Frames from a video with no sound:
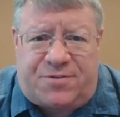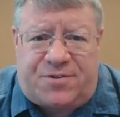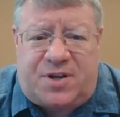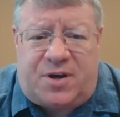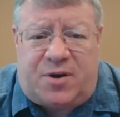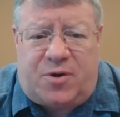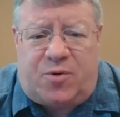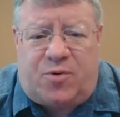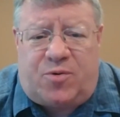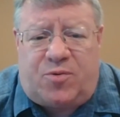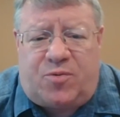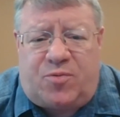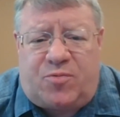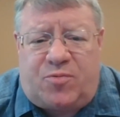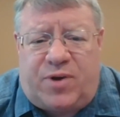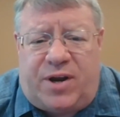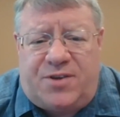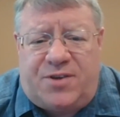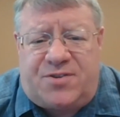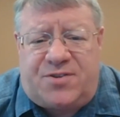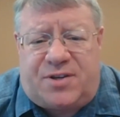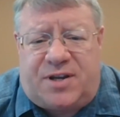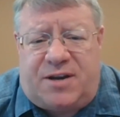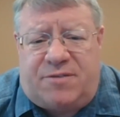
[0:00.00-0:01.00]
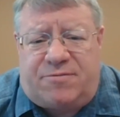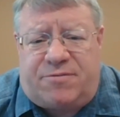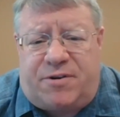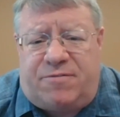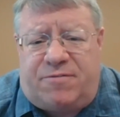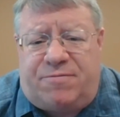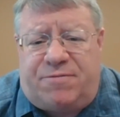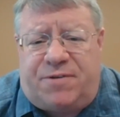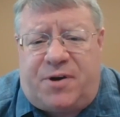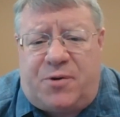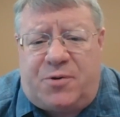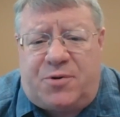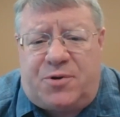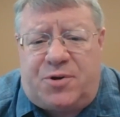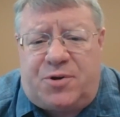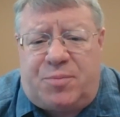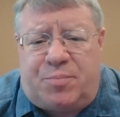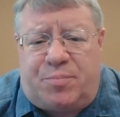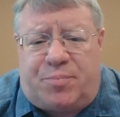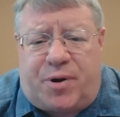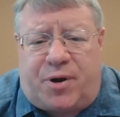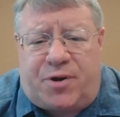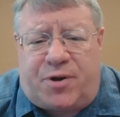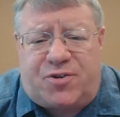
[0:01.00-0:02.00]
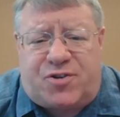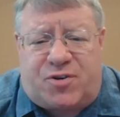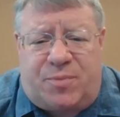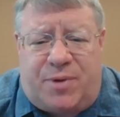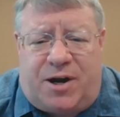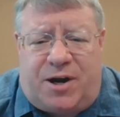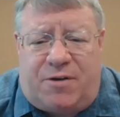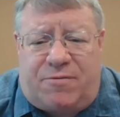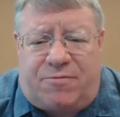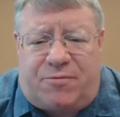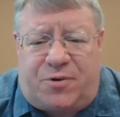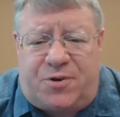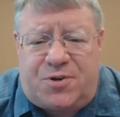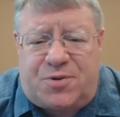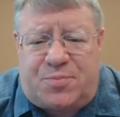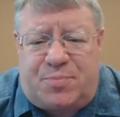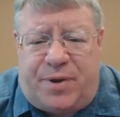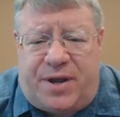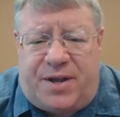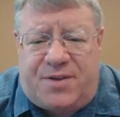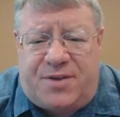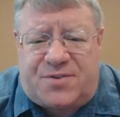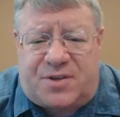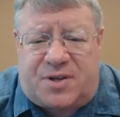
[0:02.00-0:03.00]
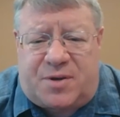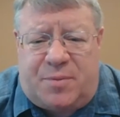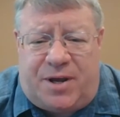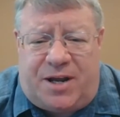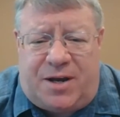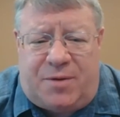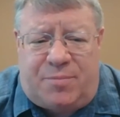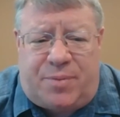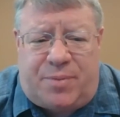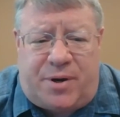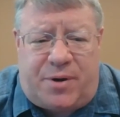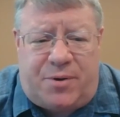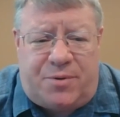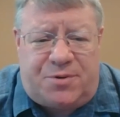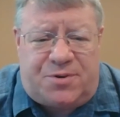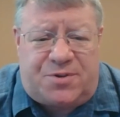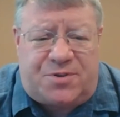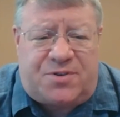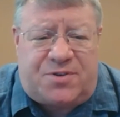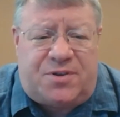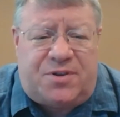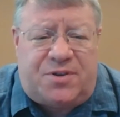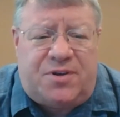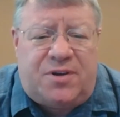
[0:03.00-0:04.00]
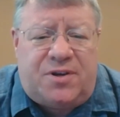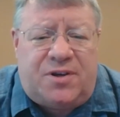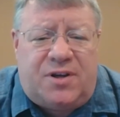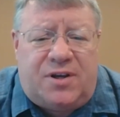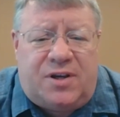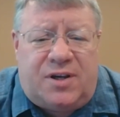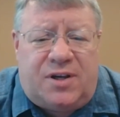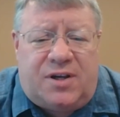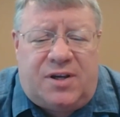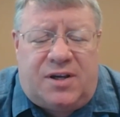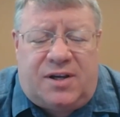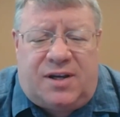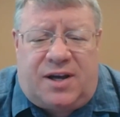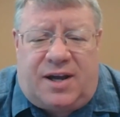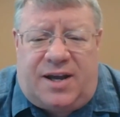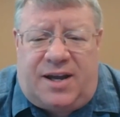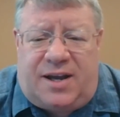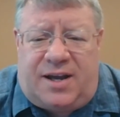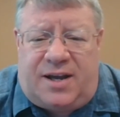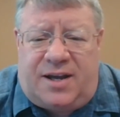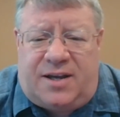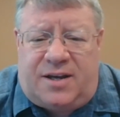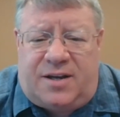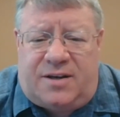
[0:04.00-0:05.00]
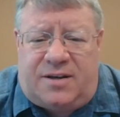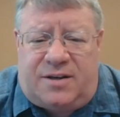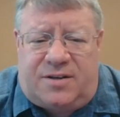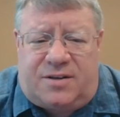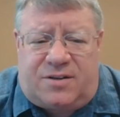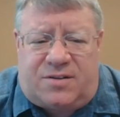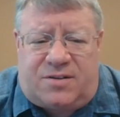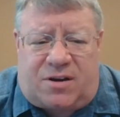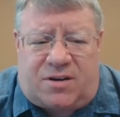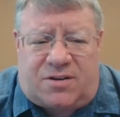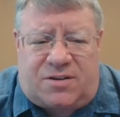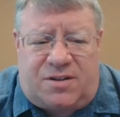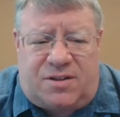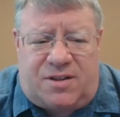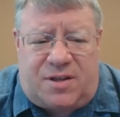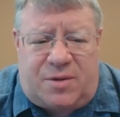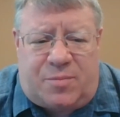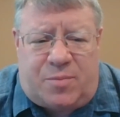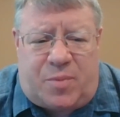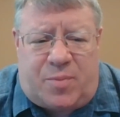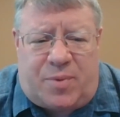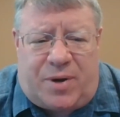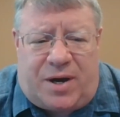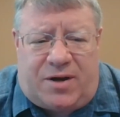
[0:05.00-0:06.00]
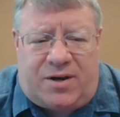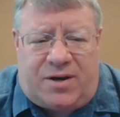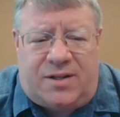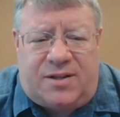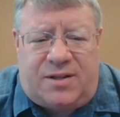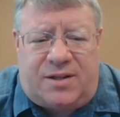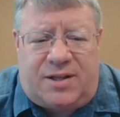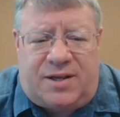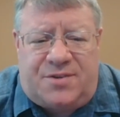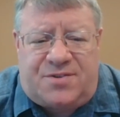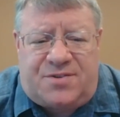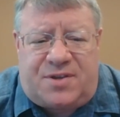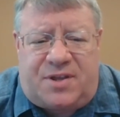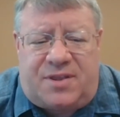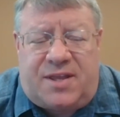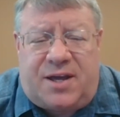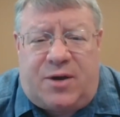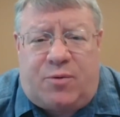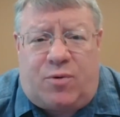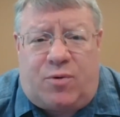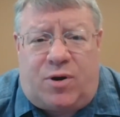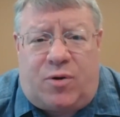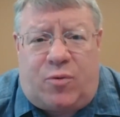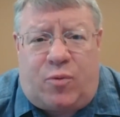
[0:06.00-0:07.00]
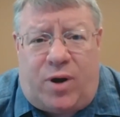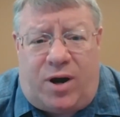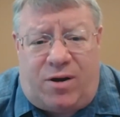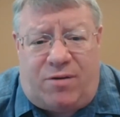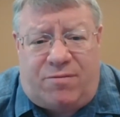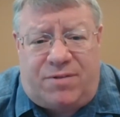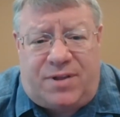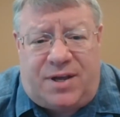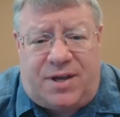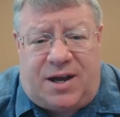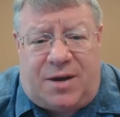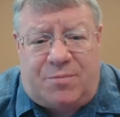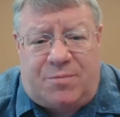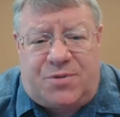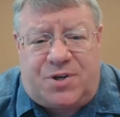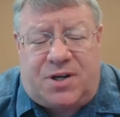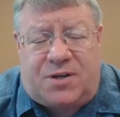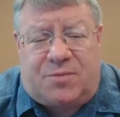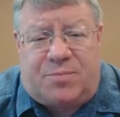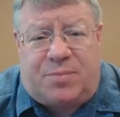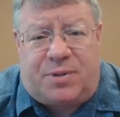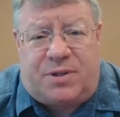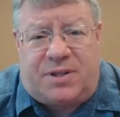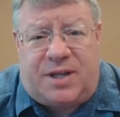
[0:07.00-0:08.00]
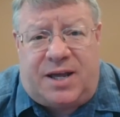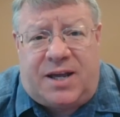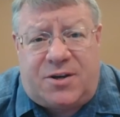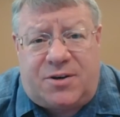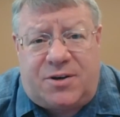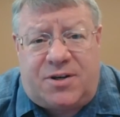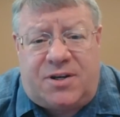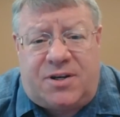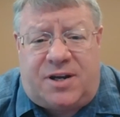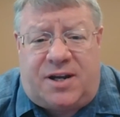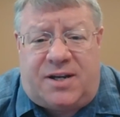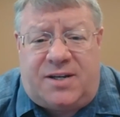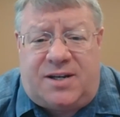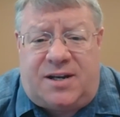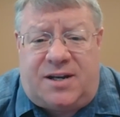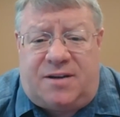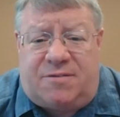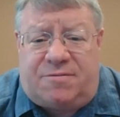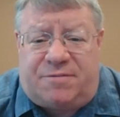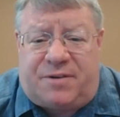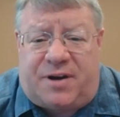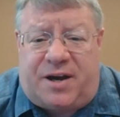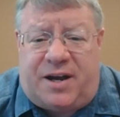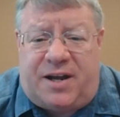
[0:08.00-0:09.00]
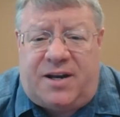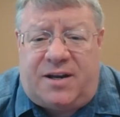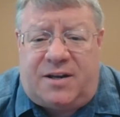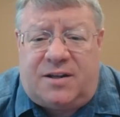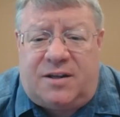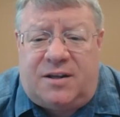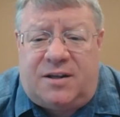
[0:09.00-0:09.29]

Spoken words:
So Ray Stanford phoned Bergstrom Air Force Base command post and talked to them about it. They said they were aware of the object, but they couldn't identify it.